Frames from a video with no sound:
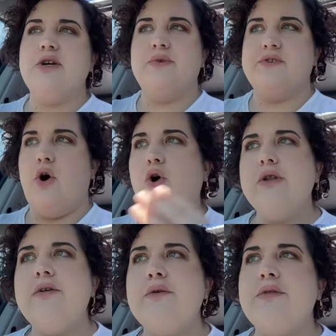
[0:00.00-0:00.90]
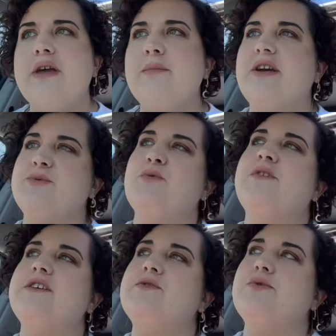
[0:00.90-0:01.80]
it was a whole other thing, because
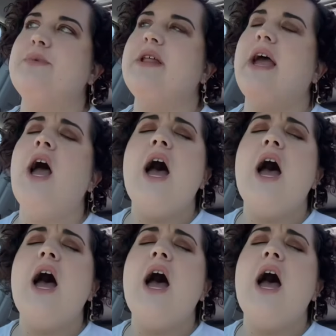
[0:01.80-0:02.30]
professors would be like,